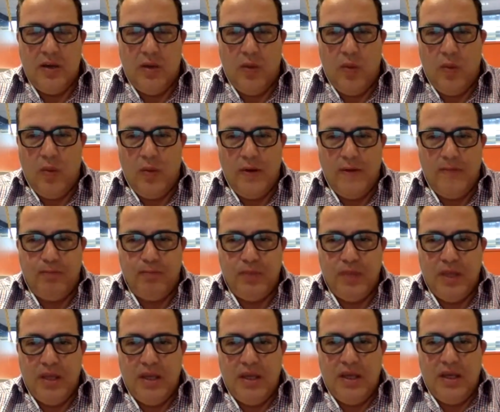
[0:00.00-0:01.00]
know,
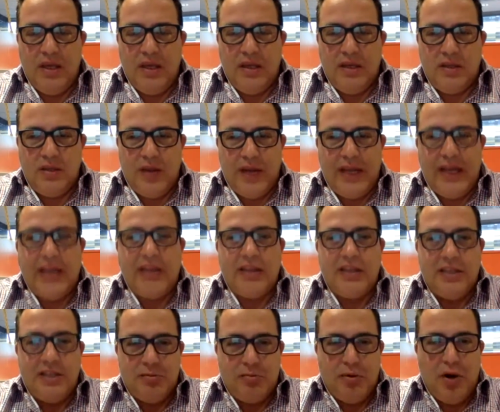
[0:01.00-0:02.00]
so I get
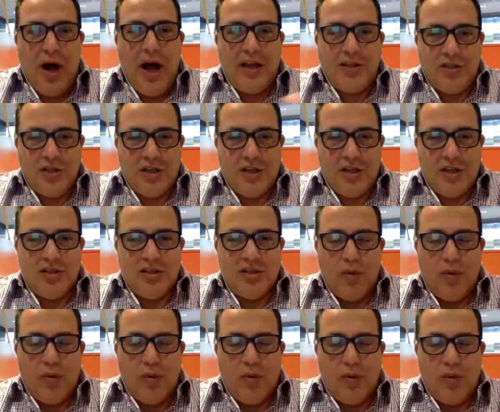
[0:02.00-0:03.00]
these projects you're
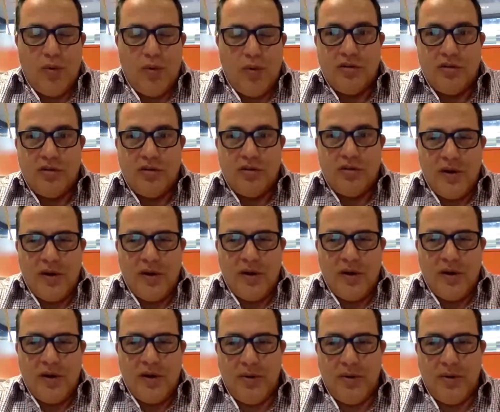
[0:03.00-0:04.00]
working on, which is
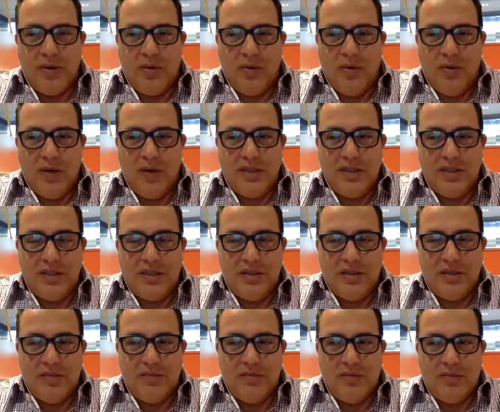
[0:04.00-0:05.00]
great, but what's
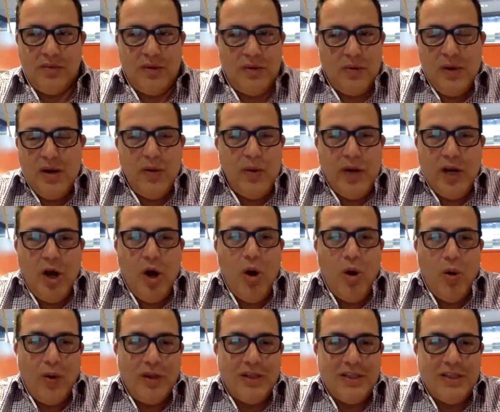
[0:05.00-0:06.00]
the wh- where we're
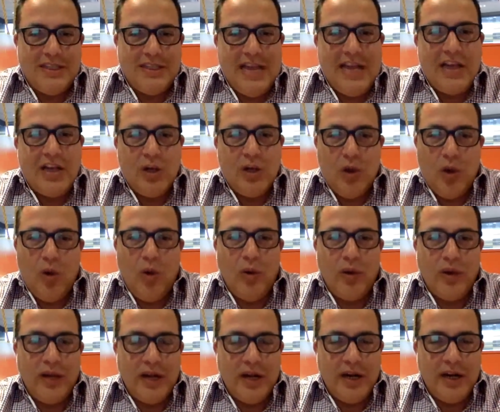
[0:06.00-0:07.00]
going? What's the end goal
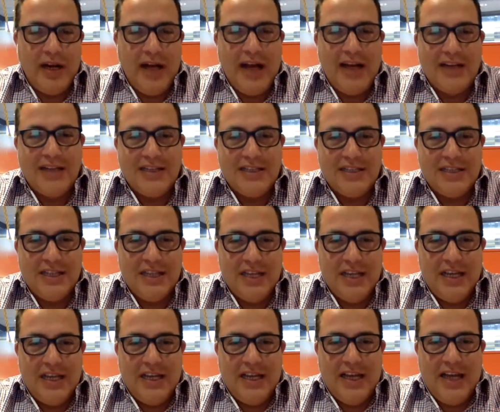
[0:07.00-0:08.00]
here? And how does
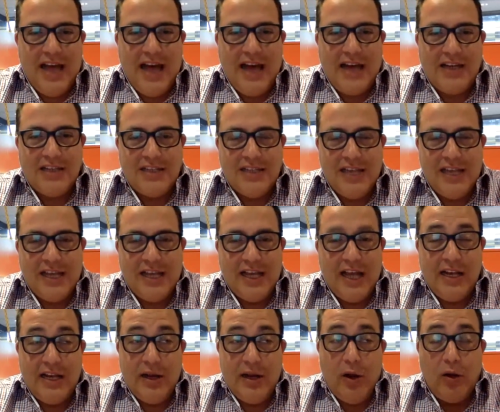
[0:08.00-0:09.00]
how does like
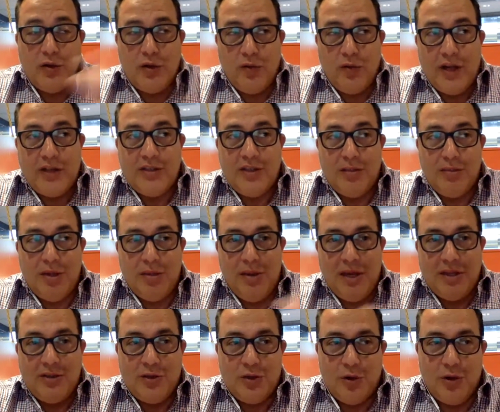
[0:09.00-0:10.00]
I, mean, I also read something
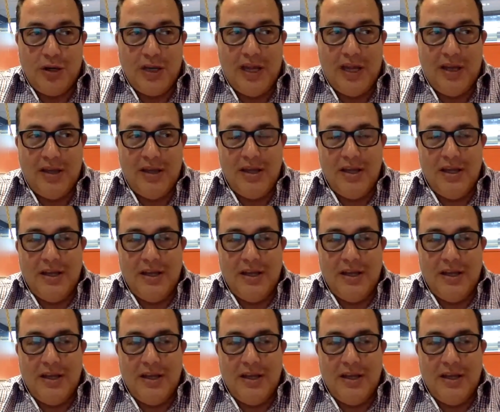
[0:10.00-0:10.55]
about Sergey,